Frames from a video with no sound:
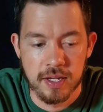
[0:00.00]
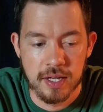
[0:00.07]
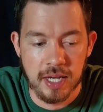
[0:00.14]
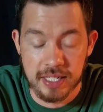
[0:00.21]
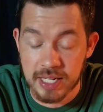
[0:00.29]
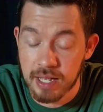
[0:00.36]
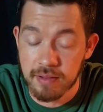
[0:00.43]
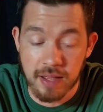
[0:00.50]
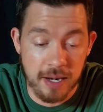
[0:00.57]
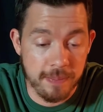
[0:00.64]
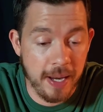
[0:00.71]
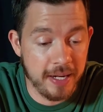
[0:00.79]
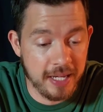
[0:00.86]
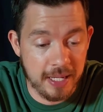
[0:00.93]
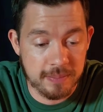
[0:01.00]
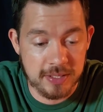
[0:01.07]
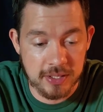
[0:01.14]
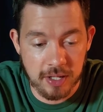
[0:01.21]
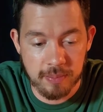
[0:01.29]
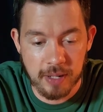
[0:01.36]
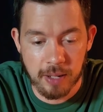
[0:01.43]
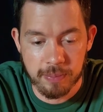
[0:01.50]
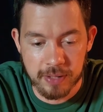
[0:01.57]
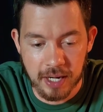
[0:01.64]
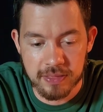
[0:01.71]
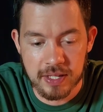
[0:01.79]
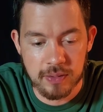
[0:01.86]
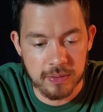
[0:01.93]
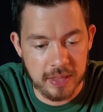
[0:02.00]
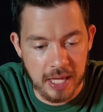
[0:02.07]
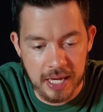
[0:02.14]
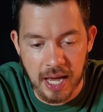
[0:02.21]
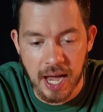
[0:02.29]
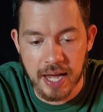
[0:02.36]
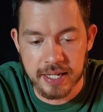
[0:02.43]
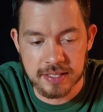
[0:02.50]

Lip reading: And yeah, a lot of bad games still come out, but I think with AI,